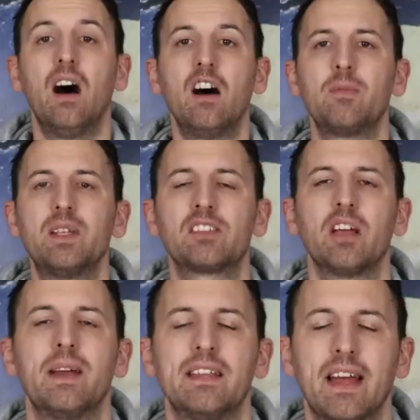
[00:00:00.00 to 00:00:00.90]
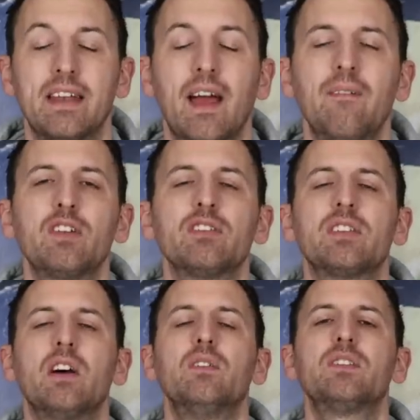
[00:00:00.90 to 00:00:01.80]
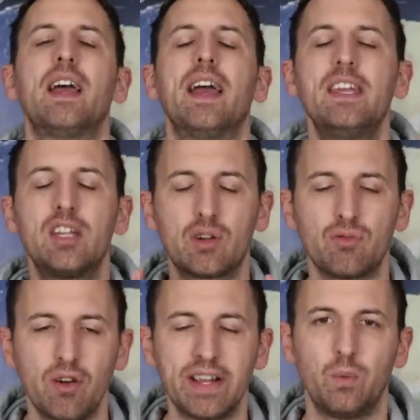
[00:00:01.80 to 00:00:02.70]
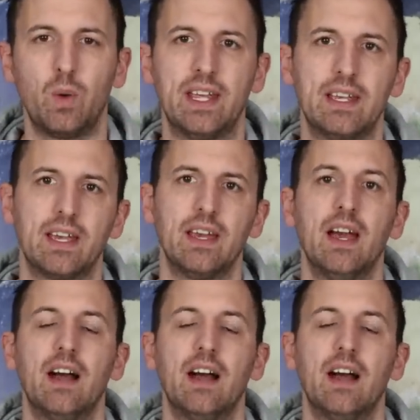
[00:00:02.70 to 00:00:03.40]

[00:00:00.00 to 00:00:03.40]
I've been SciManDan. Have yourselves a great week,